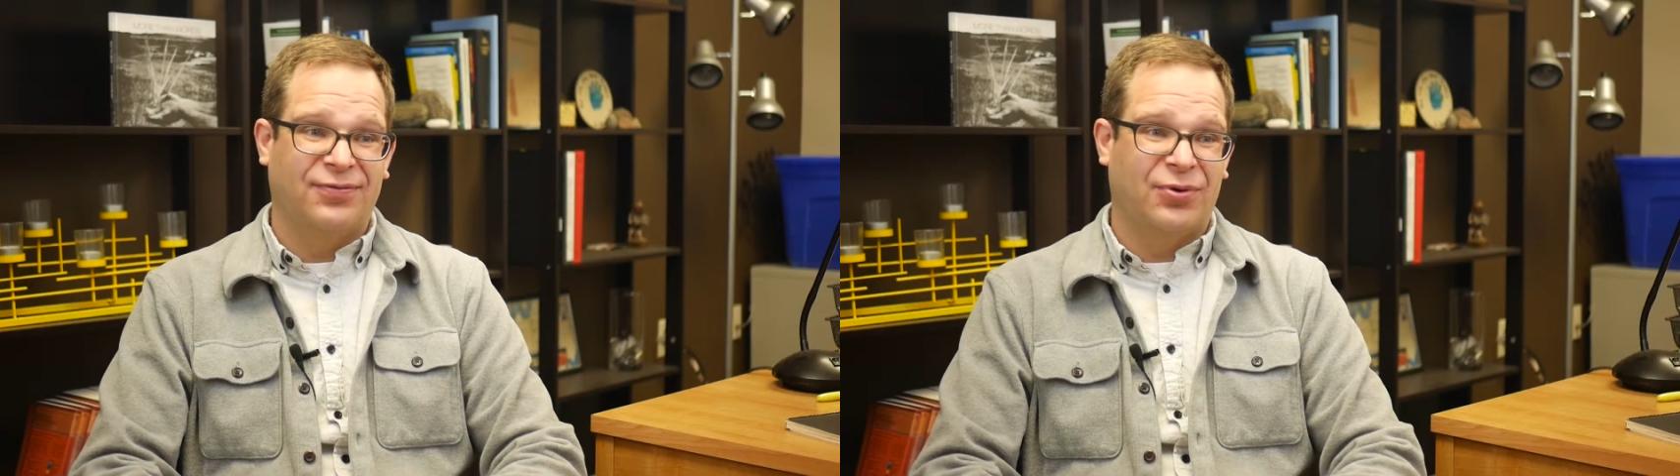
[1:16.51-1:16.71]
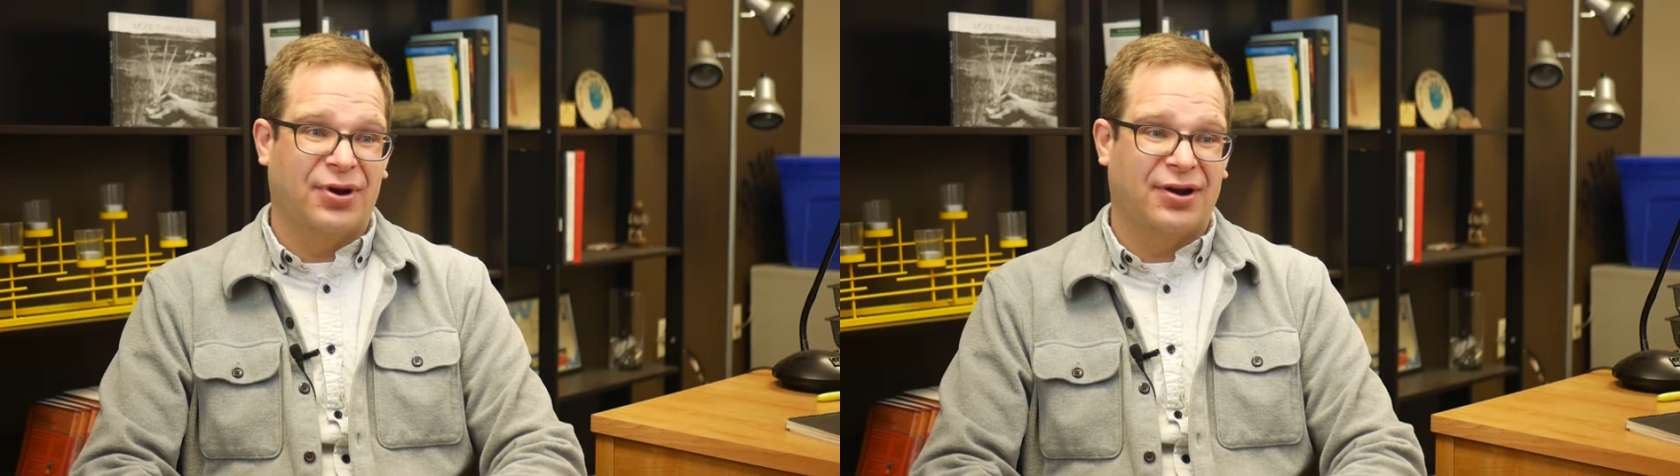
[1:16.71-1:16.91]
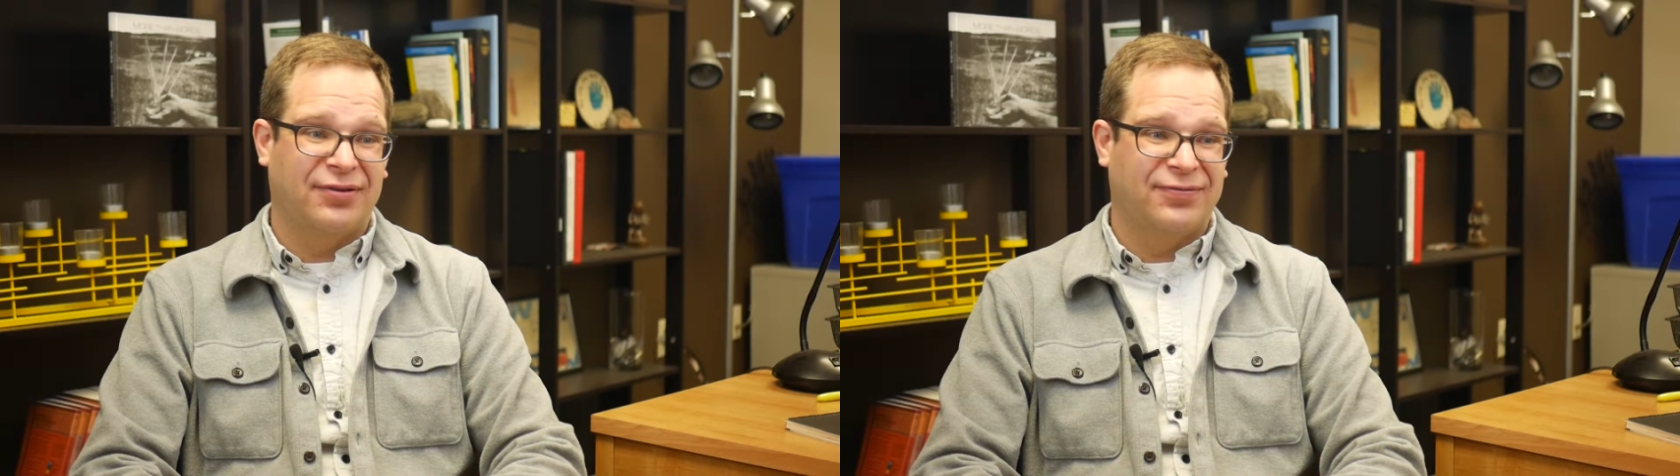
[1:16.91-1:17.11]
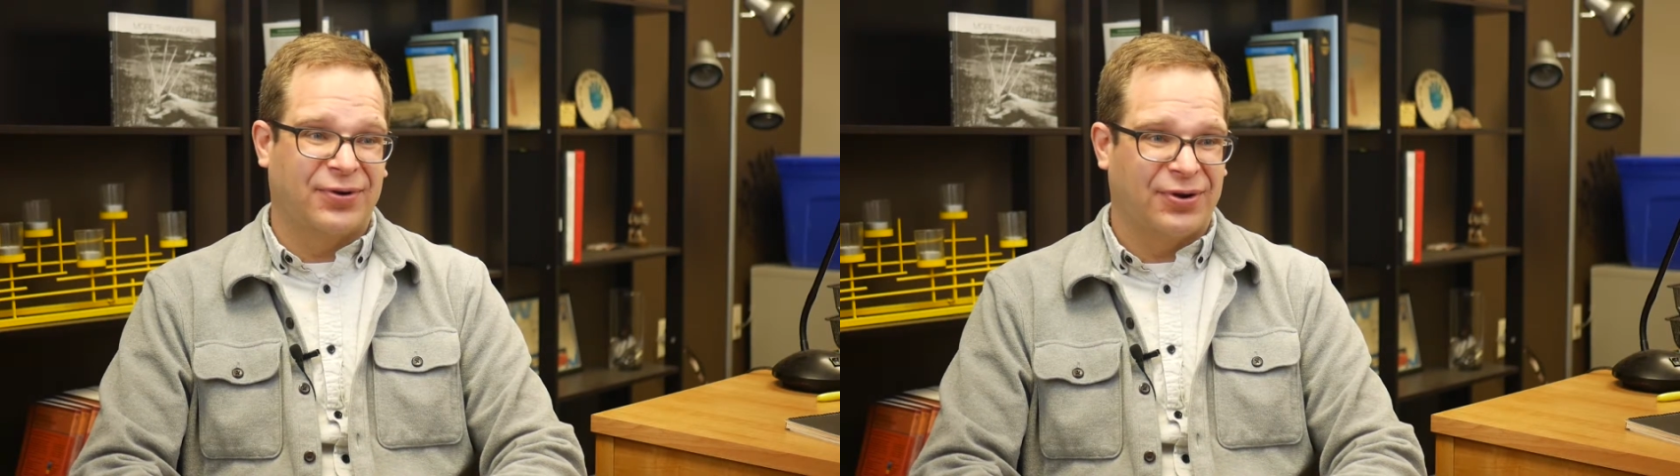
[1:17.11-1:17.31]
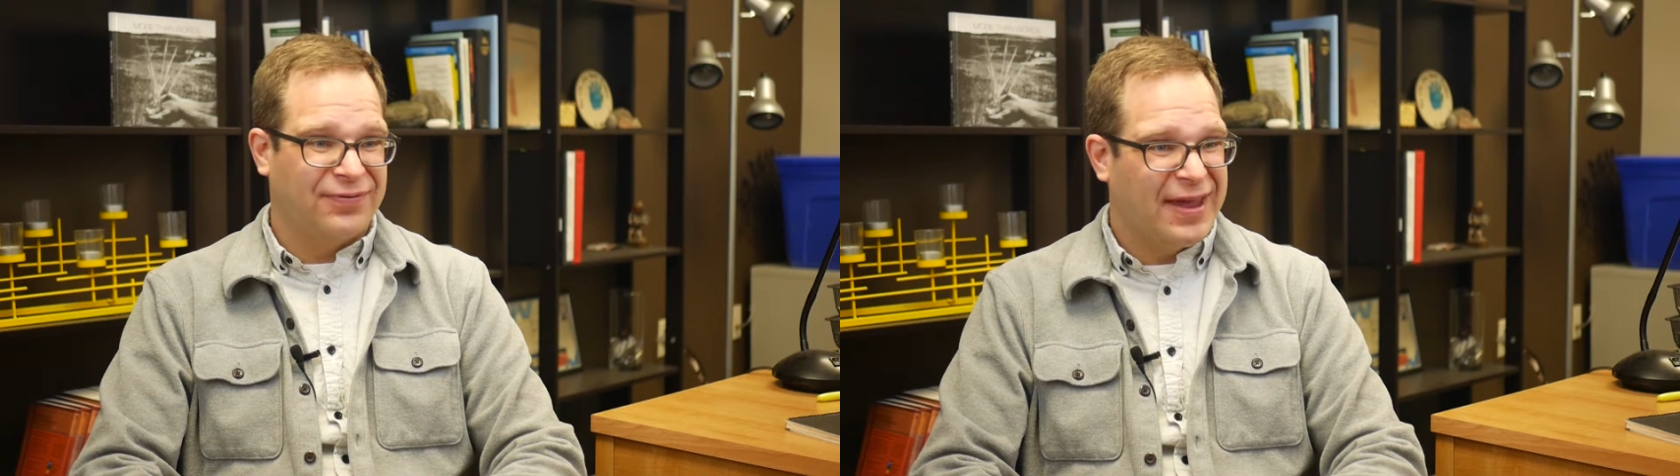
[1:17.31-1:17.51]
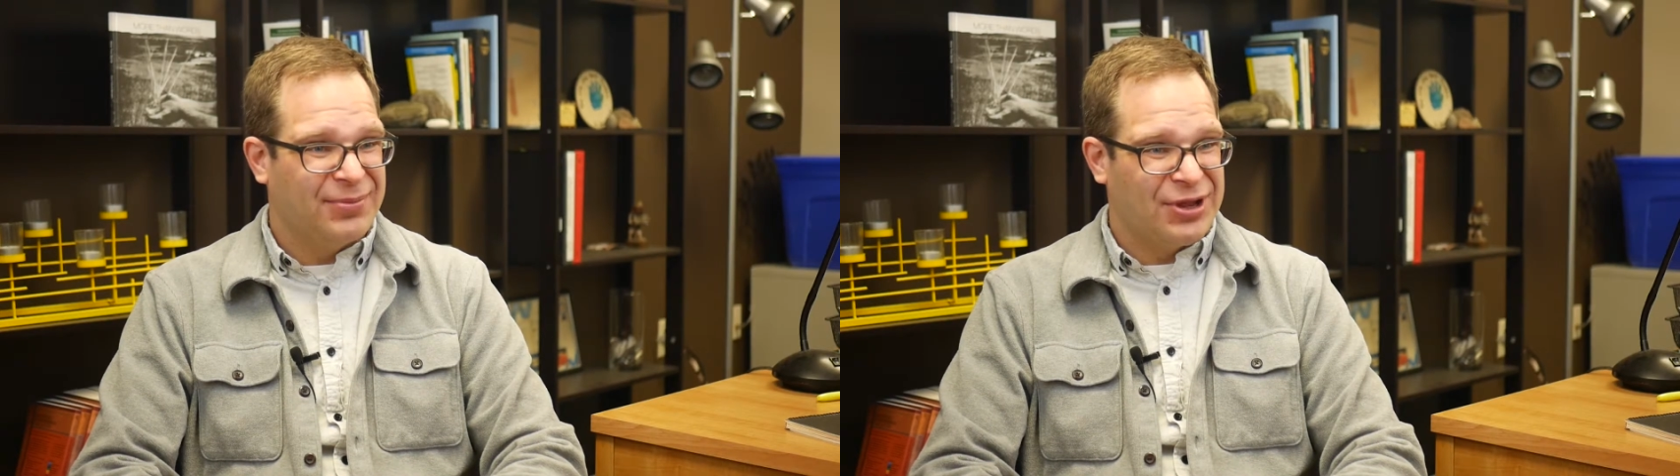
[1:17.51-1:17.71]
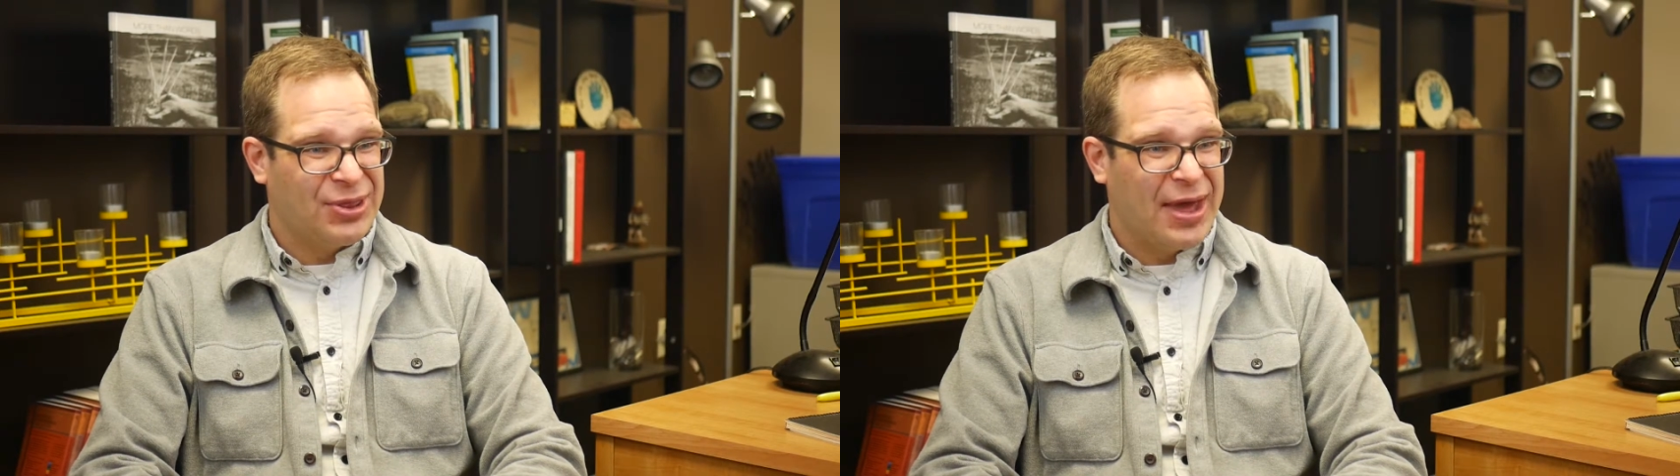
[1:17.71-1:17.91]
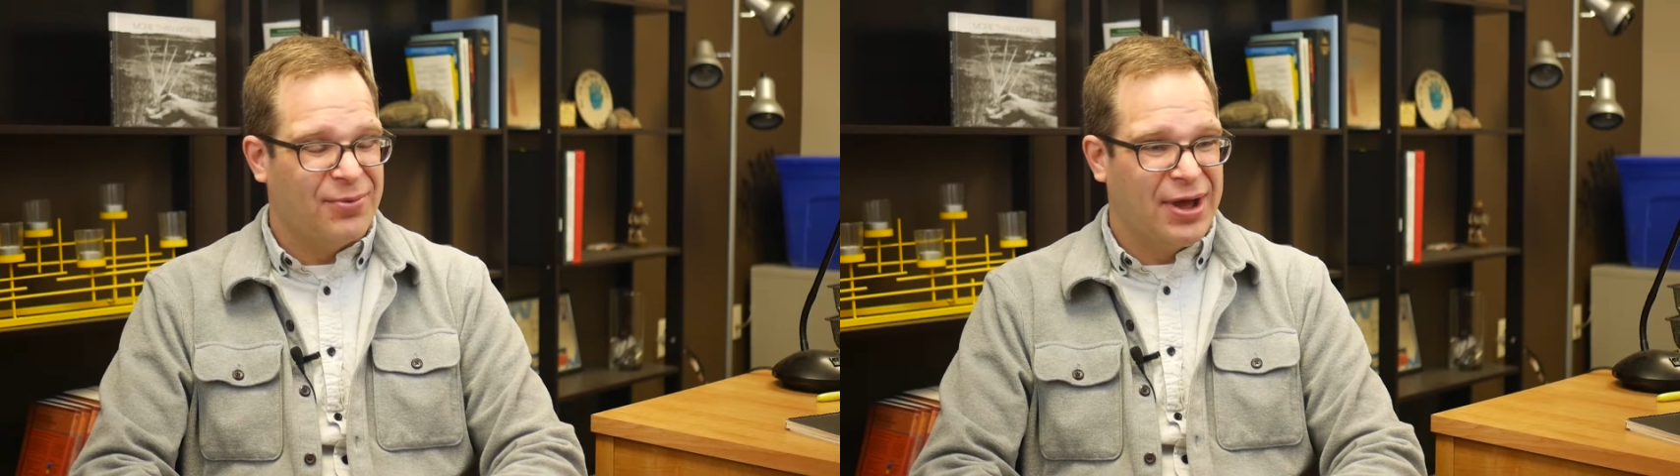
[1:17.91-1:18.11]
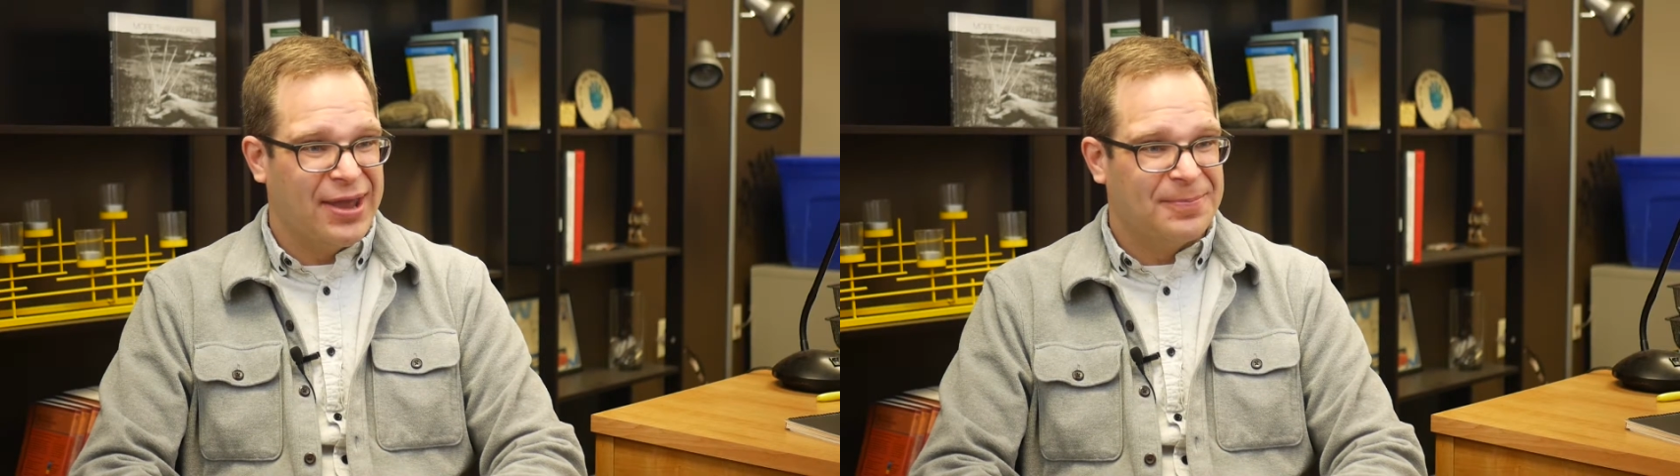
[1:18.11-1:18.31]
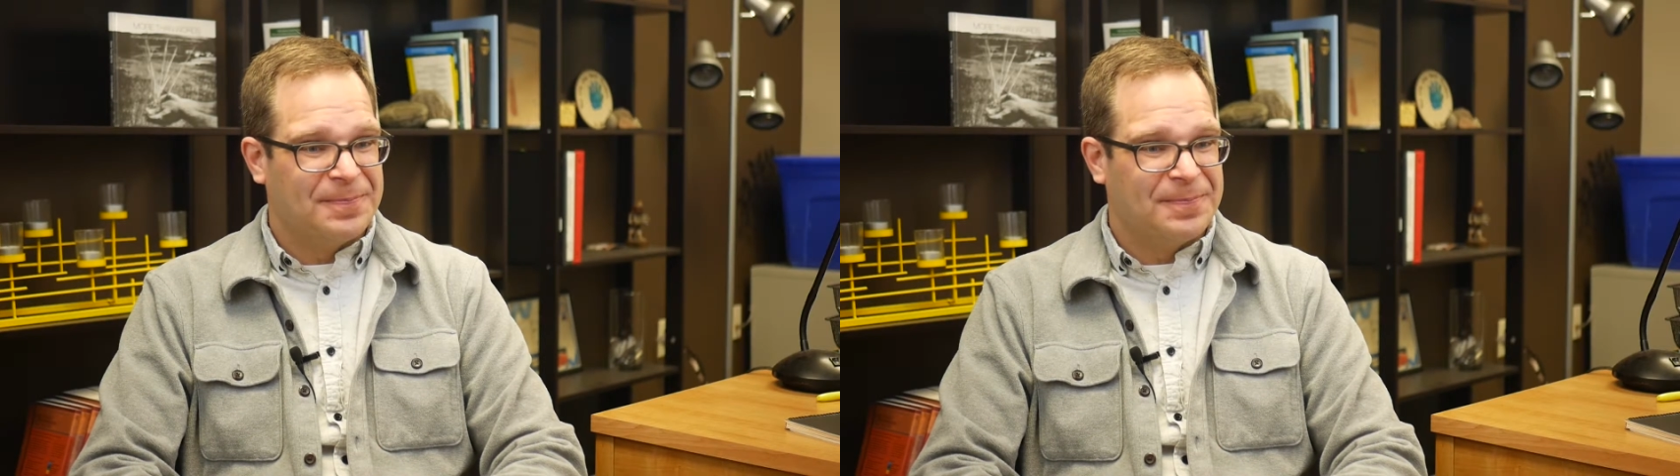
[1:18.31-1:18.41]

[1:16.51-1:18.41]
for her family in that way.